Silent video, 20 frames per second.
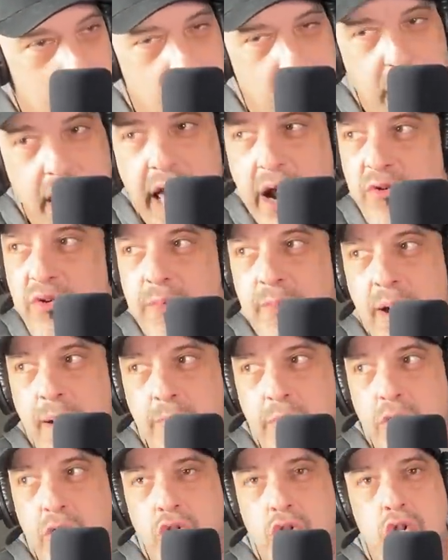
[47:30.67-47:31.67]
You got to
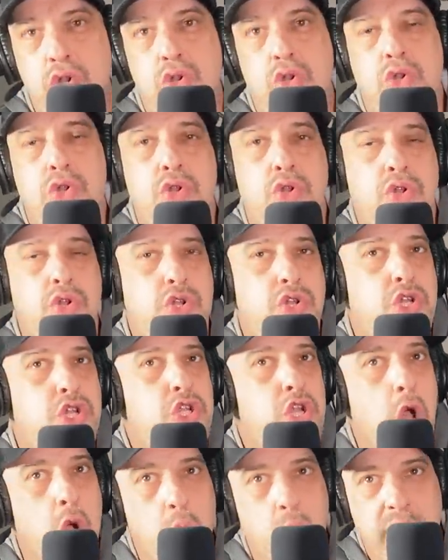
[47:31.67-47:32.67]
remember,
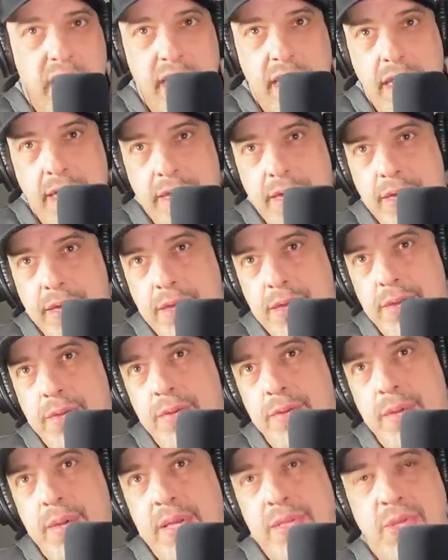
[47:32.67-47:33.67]
Joey,
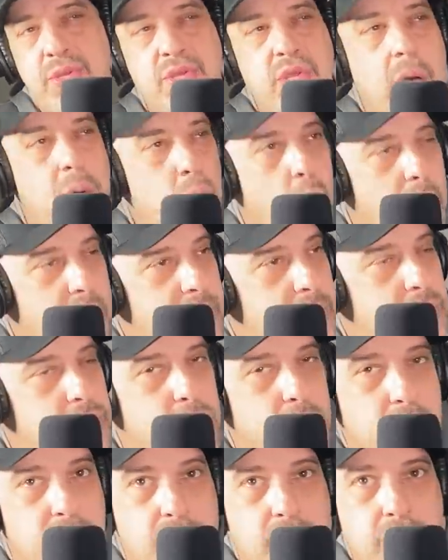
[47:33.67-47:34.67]
in some ways,
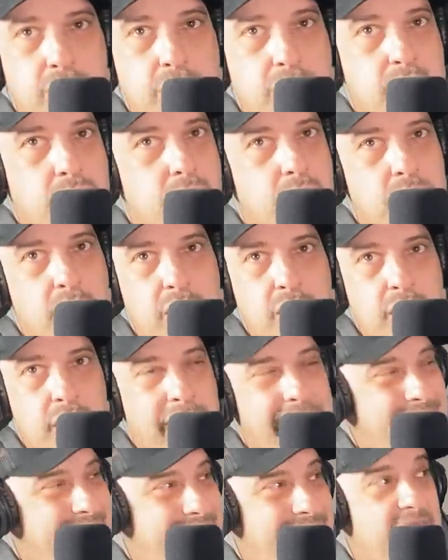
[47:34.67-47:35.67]
was
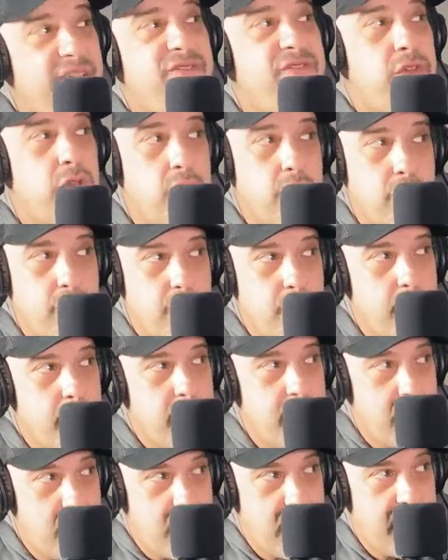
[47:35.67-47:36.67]
like a nephew
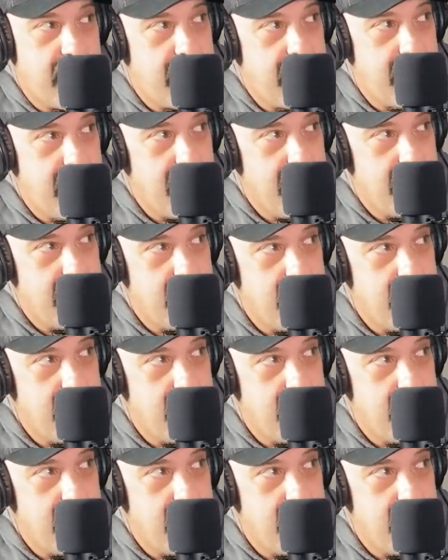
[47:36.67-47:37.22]
to Chicky